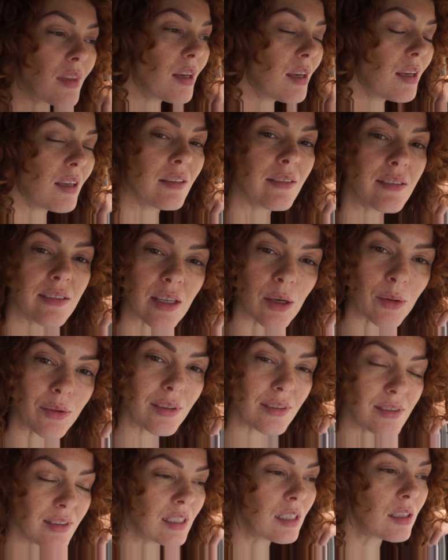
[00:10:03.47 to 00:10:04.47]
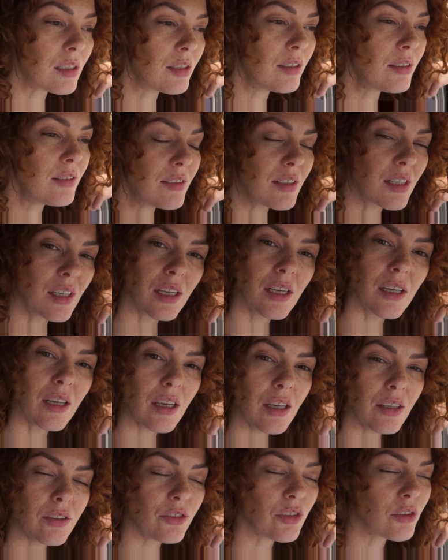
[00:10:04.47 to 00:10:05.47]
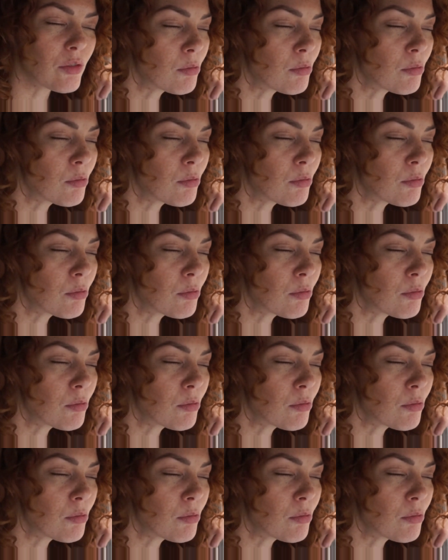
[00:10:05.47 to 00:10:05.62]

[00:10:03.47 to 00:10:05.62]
in southeast England. It's just